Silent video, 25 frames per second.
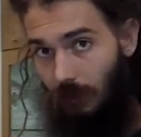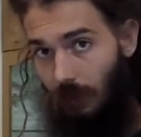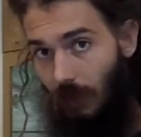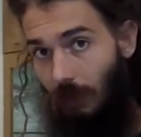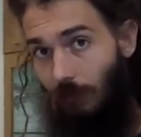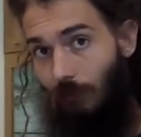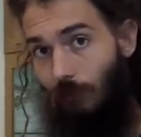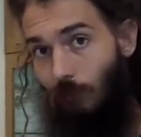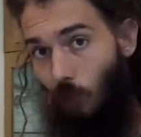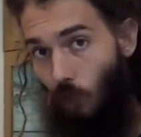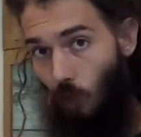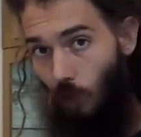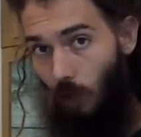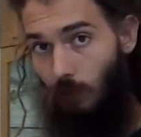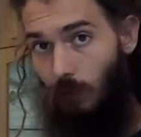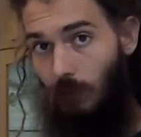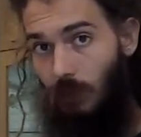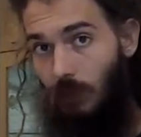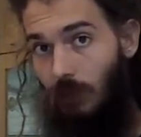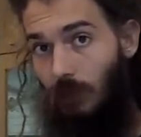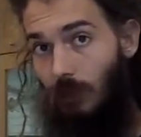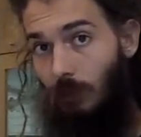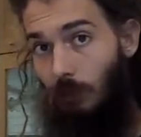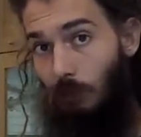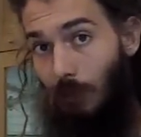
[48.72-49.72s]
that forms
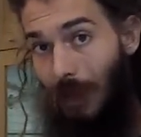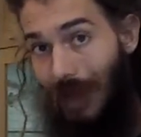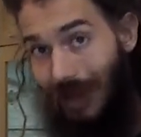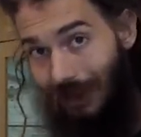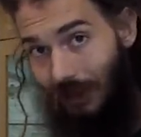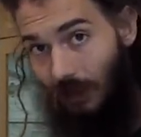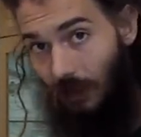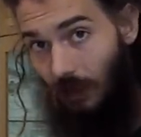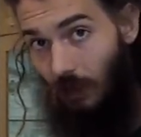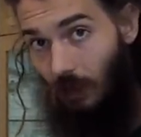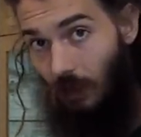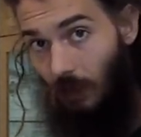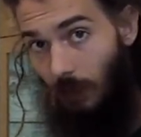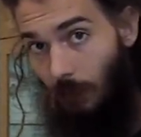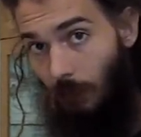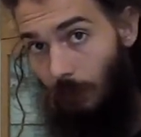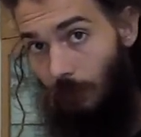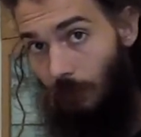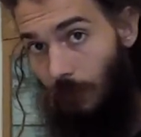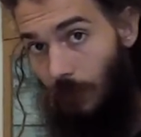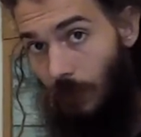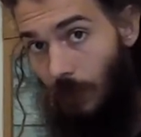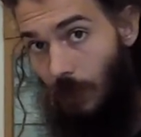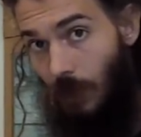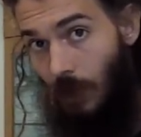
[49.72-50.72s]
in the blender,
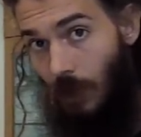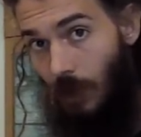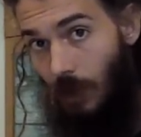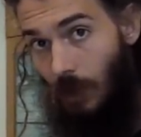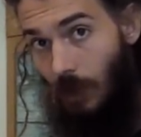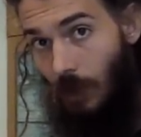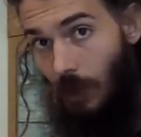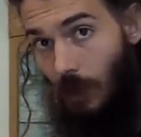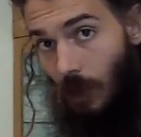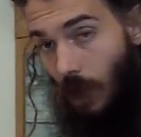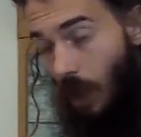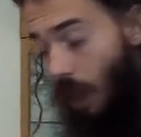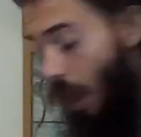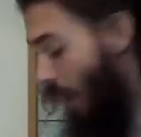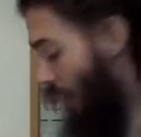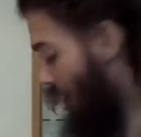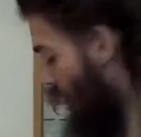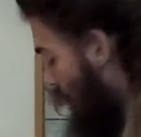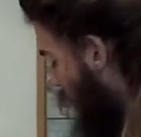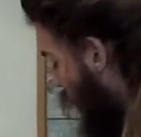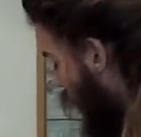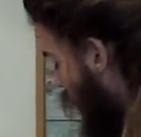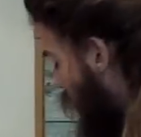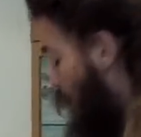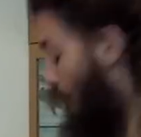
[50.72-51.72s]
either
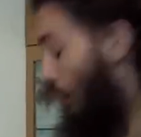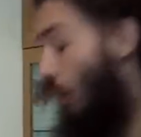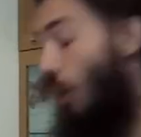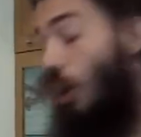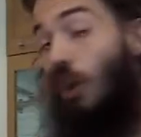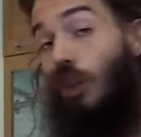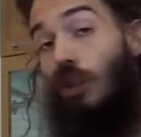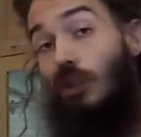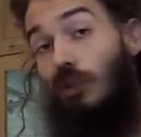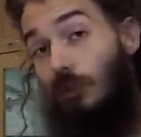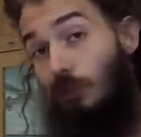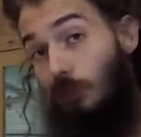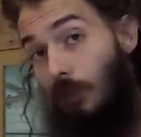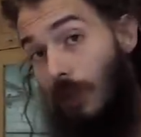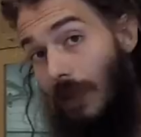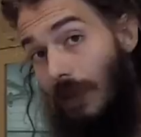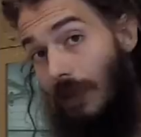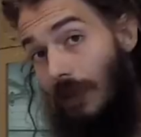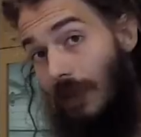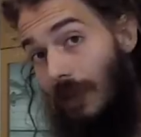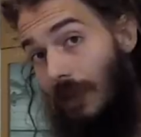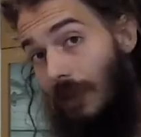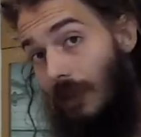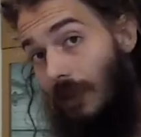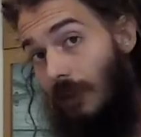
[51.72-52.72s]
by pulse
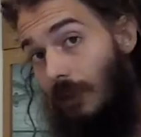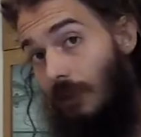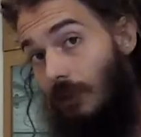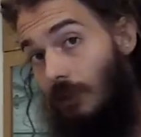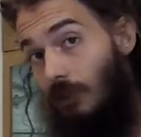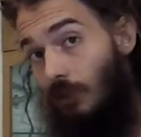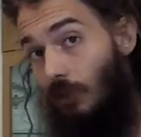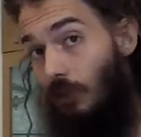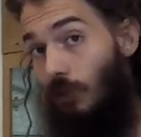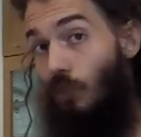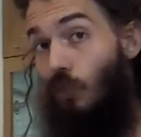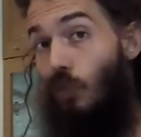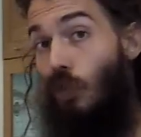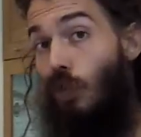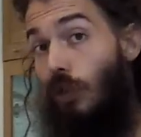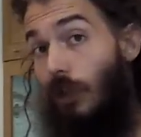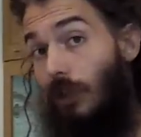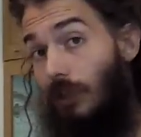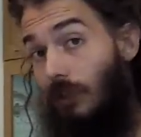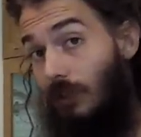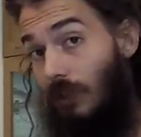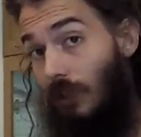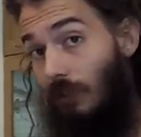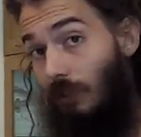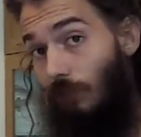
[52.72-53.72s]
blending, so the
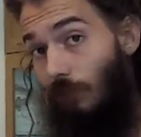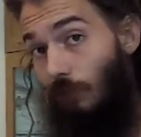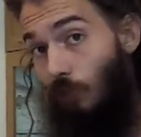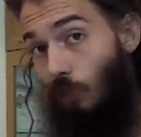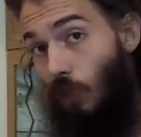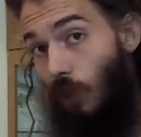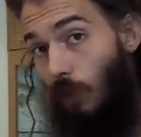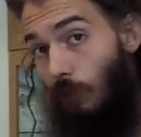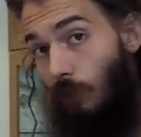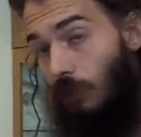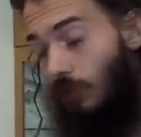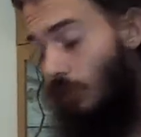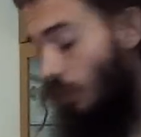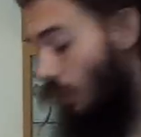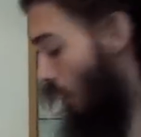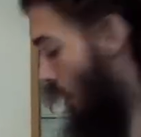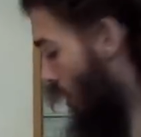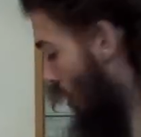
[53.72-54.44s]
vortex never forms,